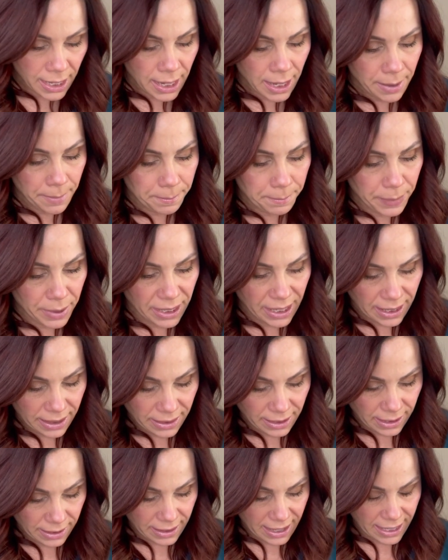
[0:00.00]
but I
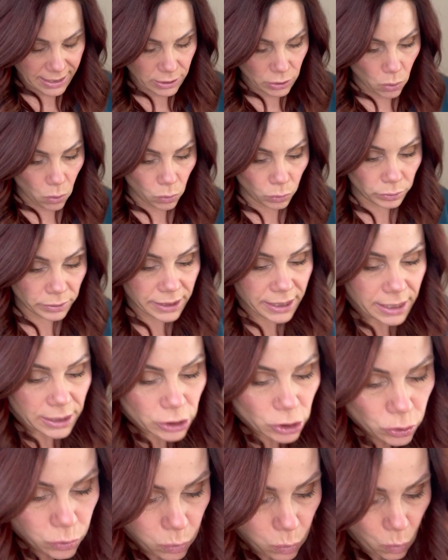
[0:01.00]
think that's only a
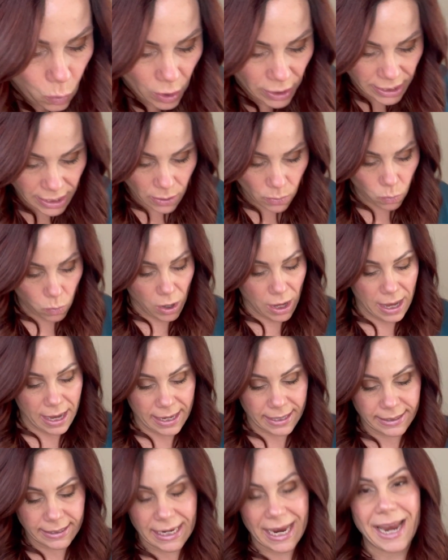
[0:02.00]
20
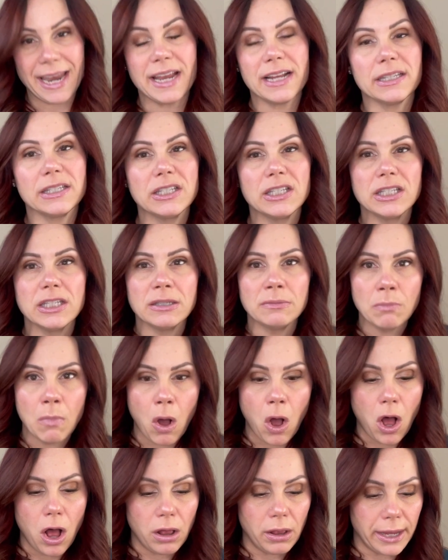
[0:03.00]
watt and it's
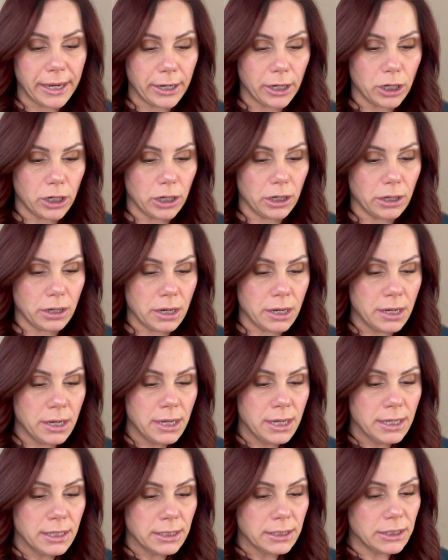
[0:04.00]
small, I heard.
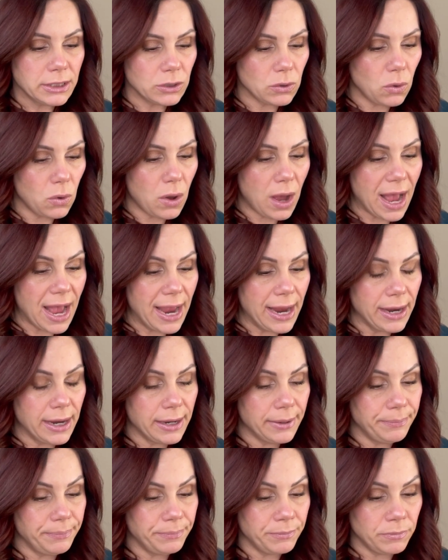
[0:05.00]
So
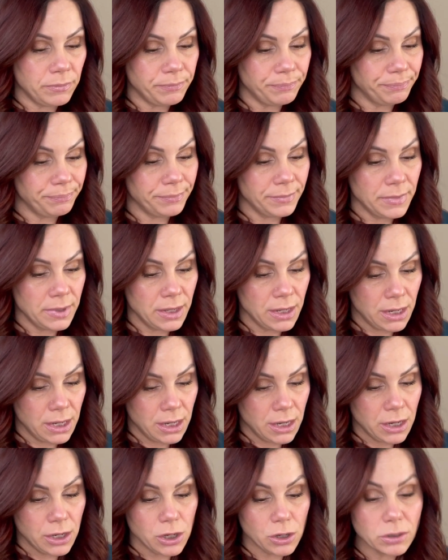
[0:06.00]
I,
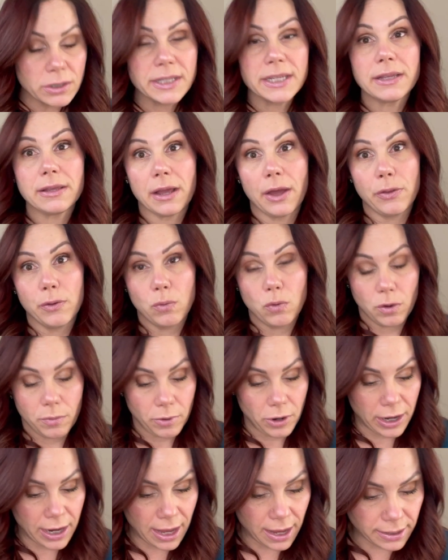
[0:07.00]
you'll see the other warmer
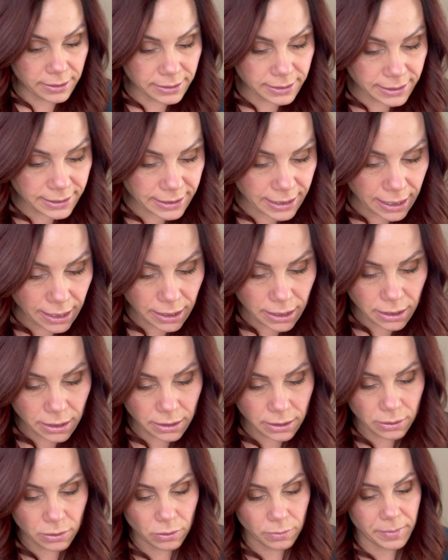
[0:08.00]
I got instead.
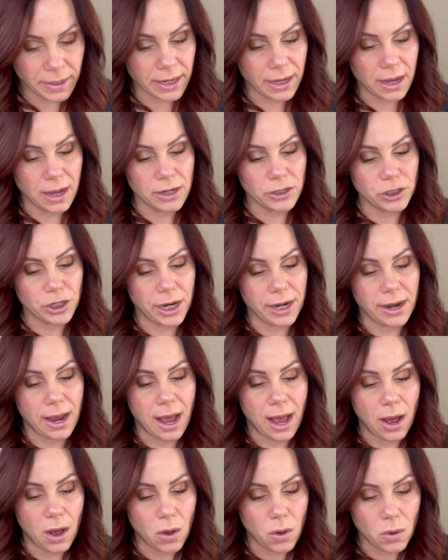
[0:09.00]
Oh my gosh. And
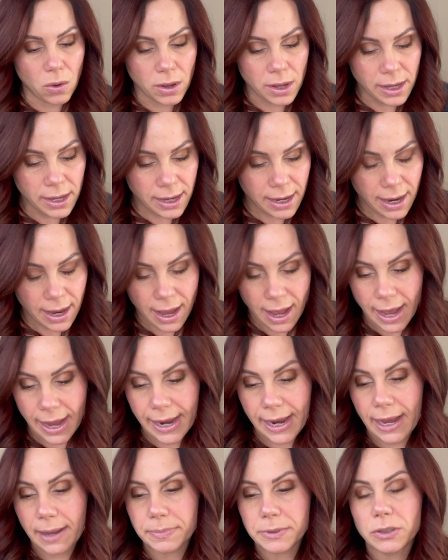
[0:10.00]
how I
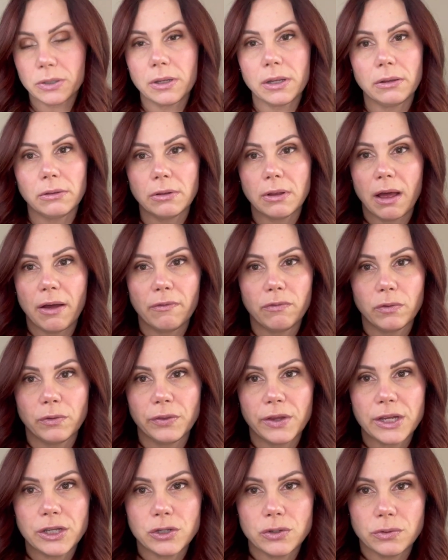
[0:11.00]
absolutely love when
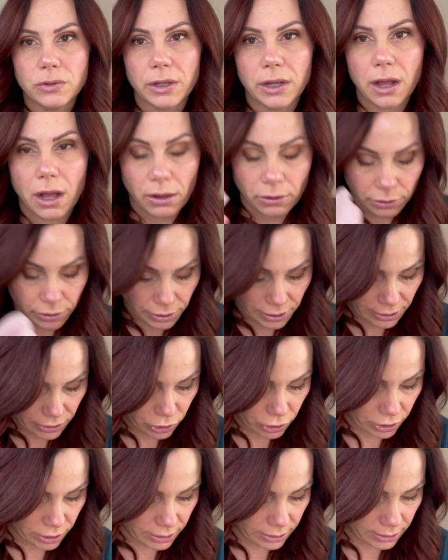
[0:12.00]
they do the colored
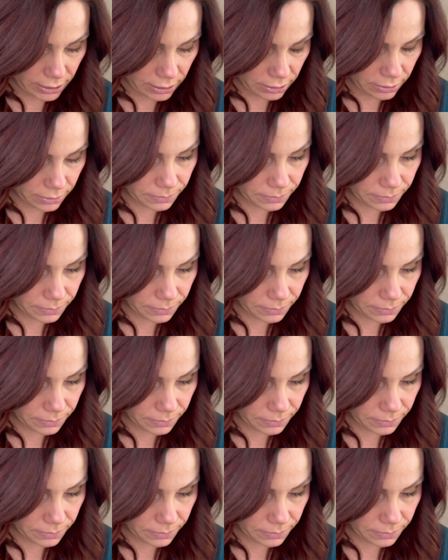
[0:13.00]
dishes.